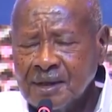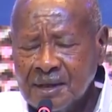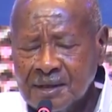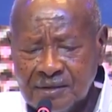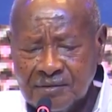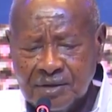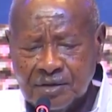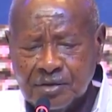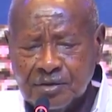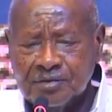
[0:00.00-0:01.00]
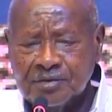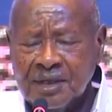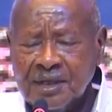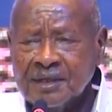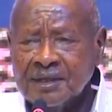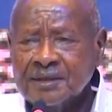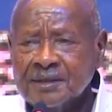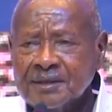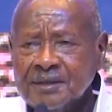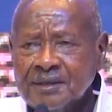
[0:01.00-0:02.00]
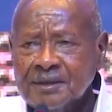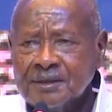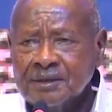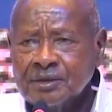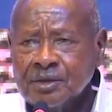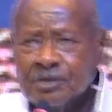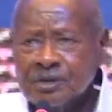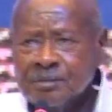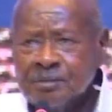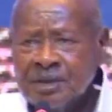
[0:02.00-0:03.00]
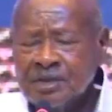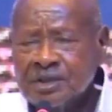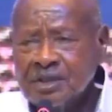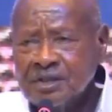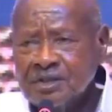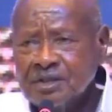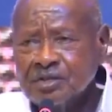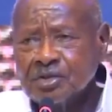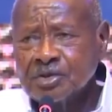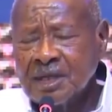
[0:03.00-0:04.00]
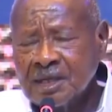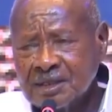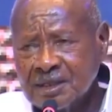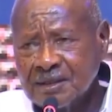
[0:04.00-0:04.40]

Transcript: and the invention of fire caused big changes in society.